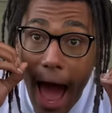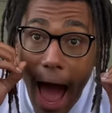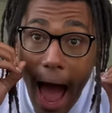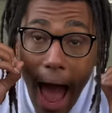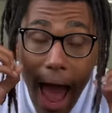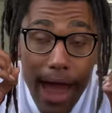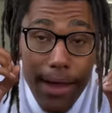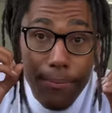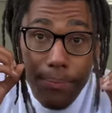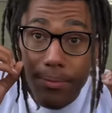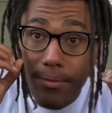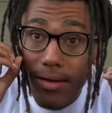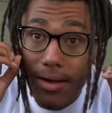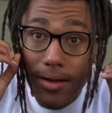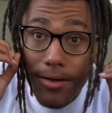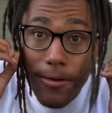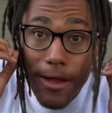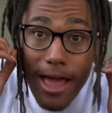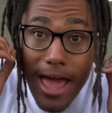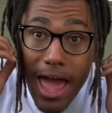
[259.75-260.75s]
hype,
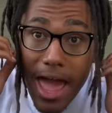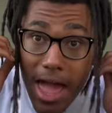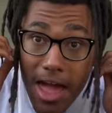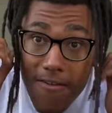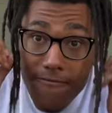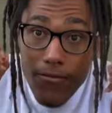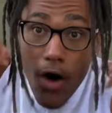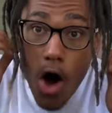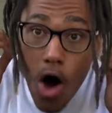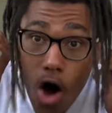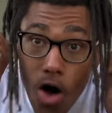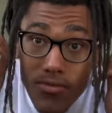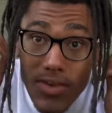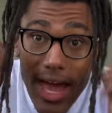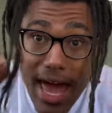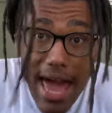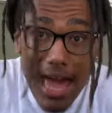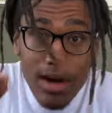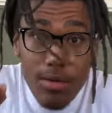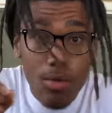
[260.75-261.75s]

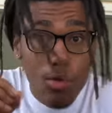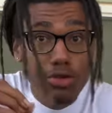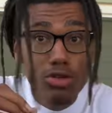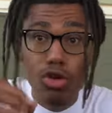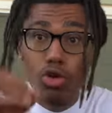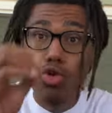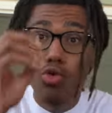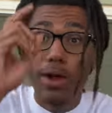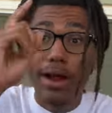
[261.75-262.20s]
evolved animals who